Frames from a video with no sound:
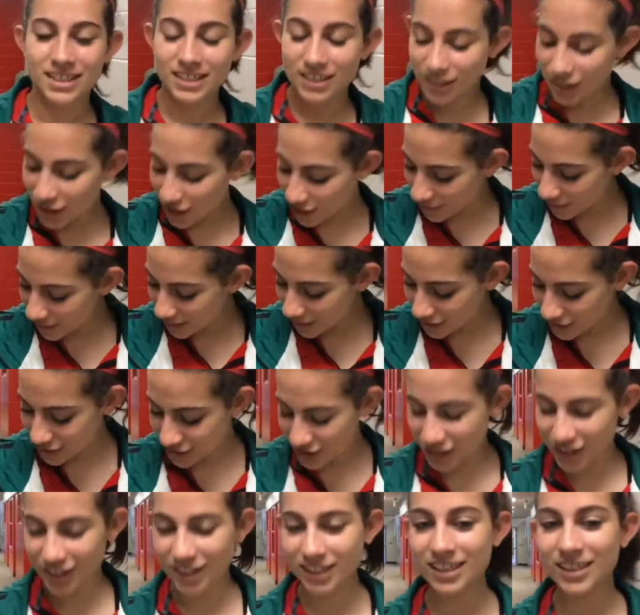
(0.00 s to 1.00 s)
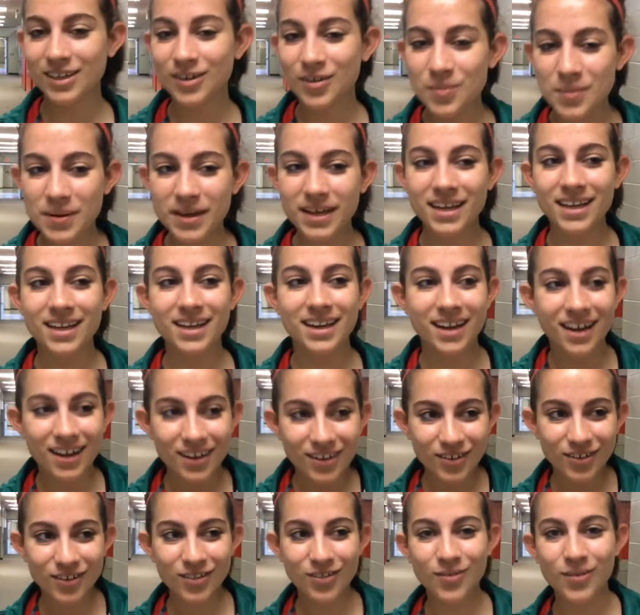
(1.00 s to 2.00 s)
You know, it's just a little bit
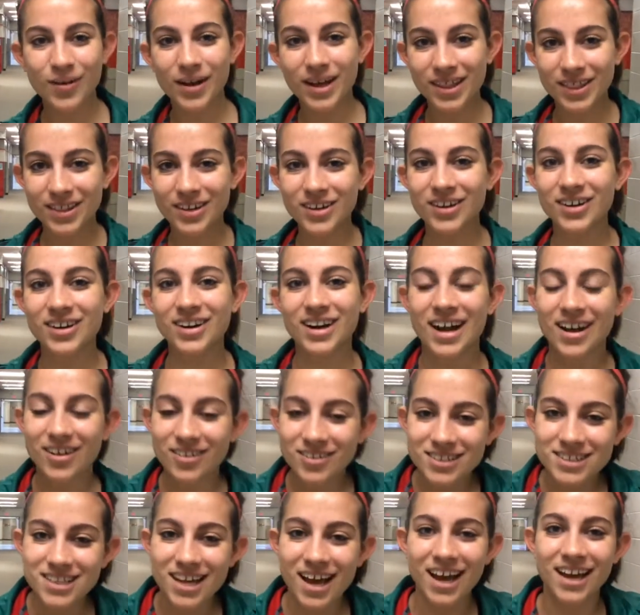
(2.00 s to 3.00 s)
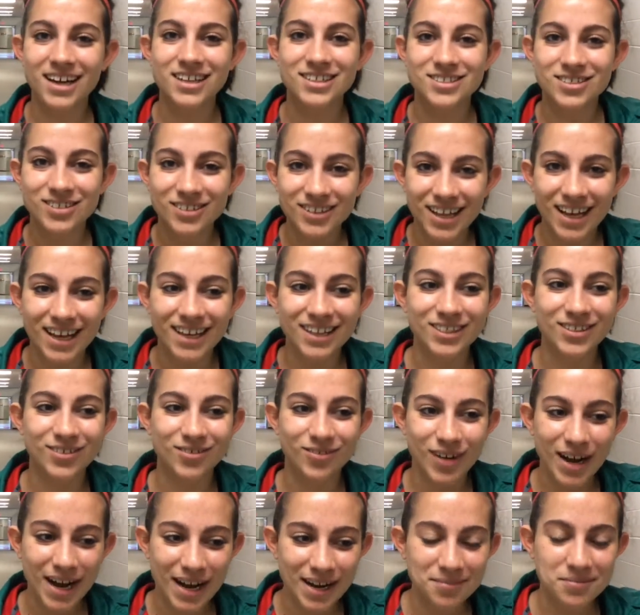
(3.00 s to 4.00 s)
under the weather outside, so like the
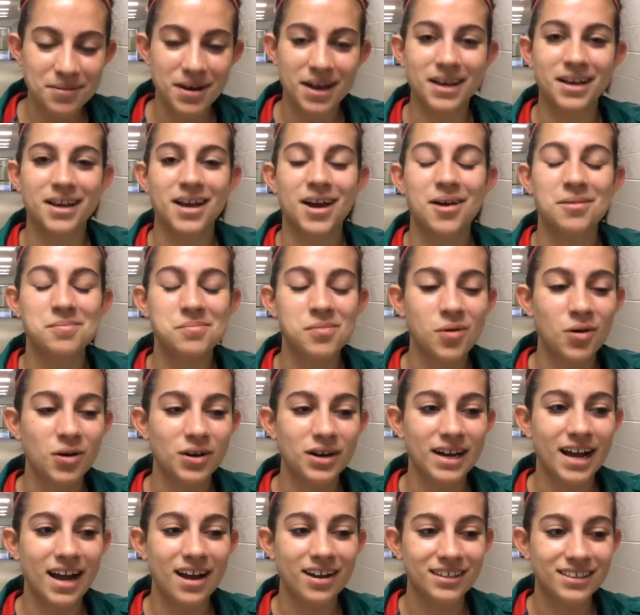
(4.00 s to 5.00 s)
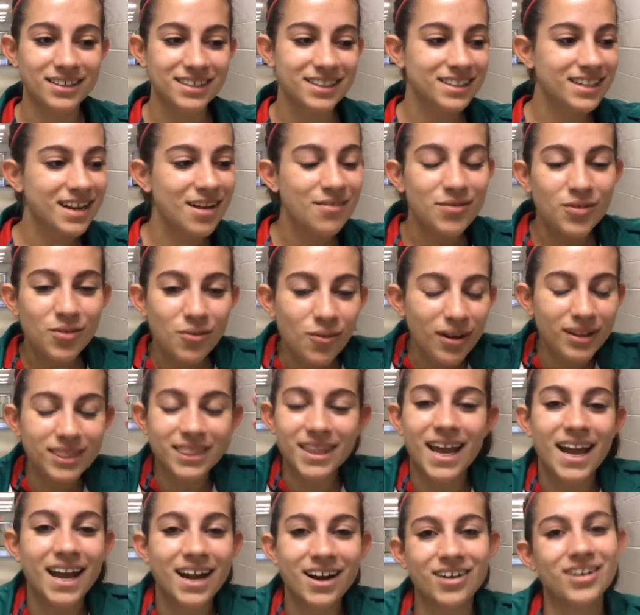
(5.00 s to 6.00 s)
rain might come pour down. You'd never
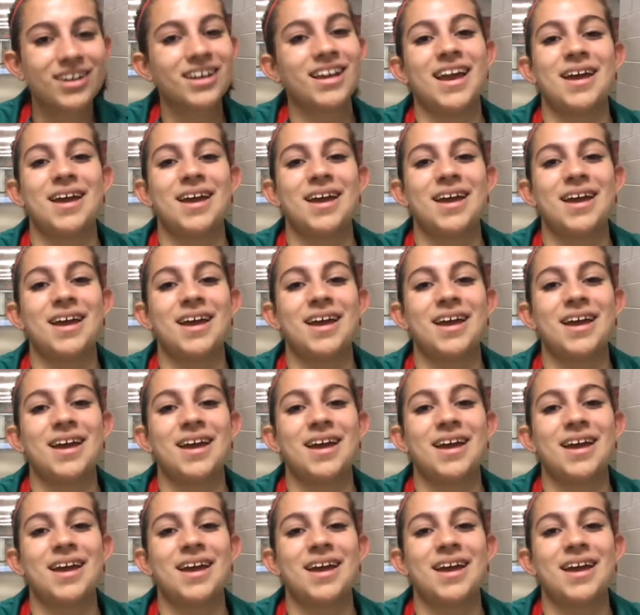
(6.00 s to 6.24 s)
want the hair to